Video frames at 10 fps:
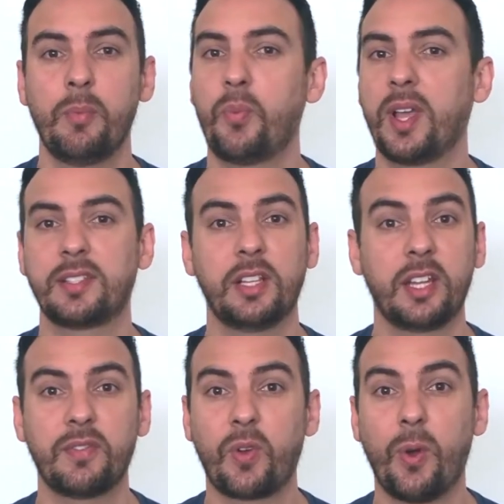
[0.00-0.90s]
practice a lot
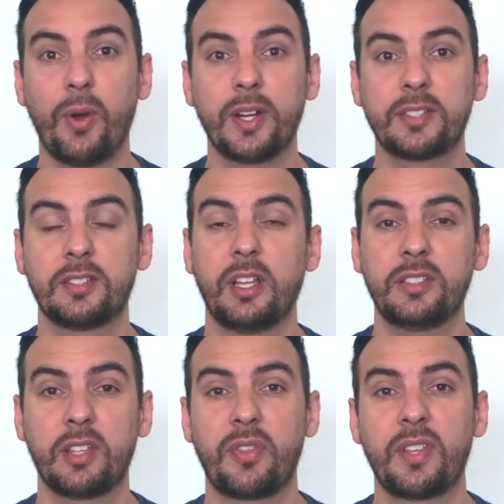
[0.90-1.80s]
of chords,
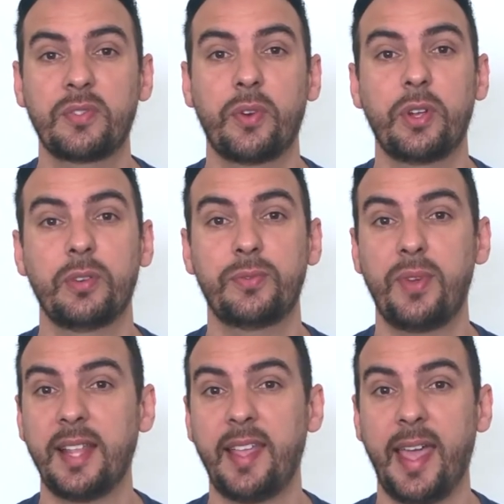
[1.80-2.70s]
lots of things for your
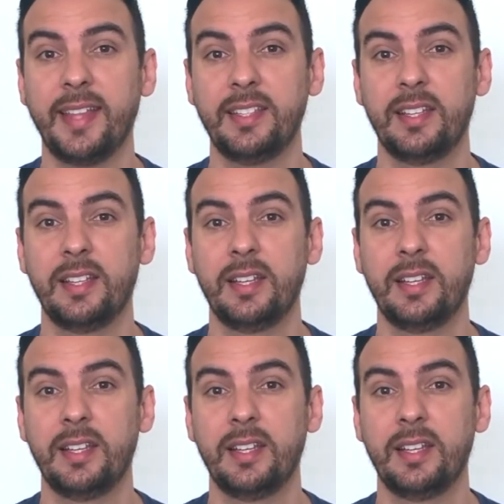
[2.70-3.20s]
fret hand.